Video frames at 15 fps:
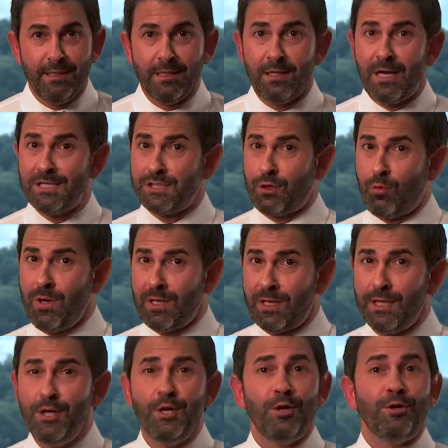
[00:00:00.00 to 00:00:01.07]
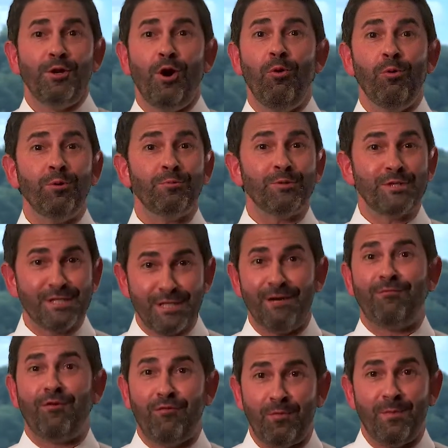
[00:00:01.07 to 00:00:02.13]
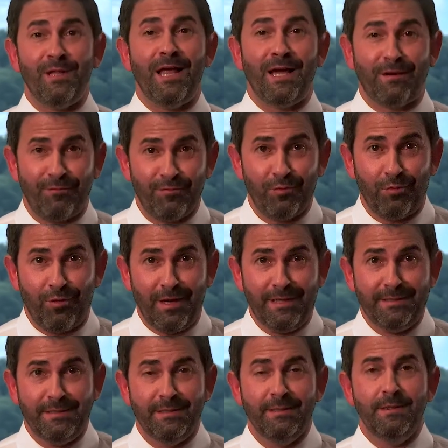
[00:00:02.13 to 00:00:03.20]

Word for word: Consequently, no one will suffer from a lack of fluoride.